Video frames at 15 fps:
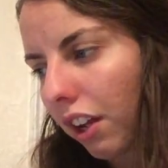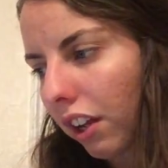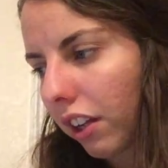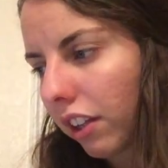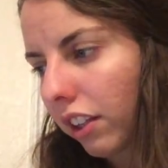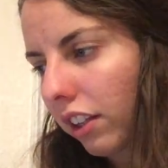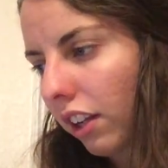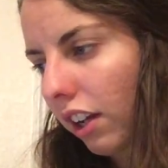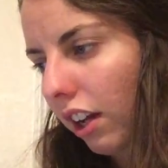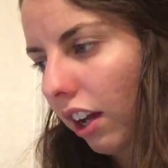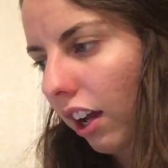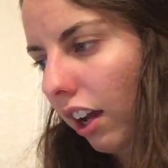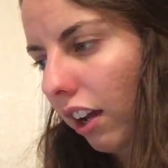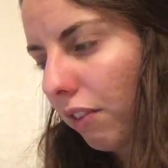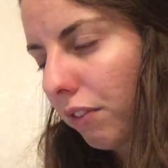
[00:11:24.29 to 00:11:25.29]
and
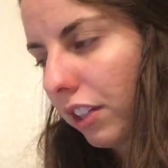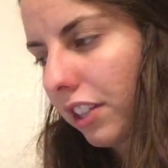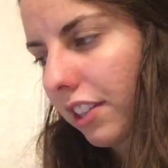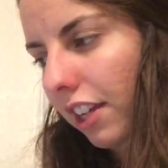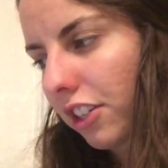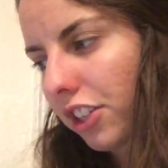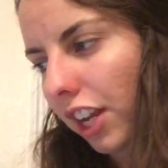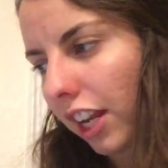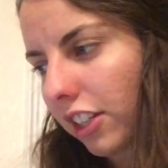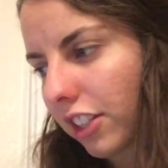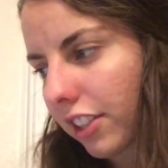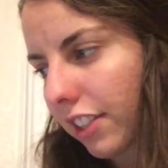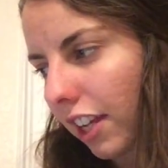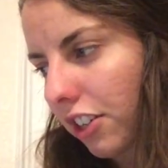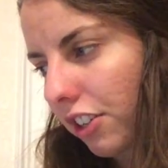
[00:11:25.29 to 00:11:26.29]
when does that change,
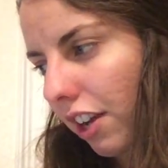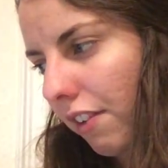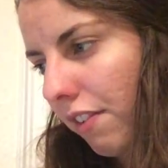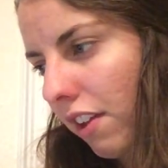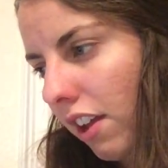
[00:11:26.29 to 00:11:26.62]
etc.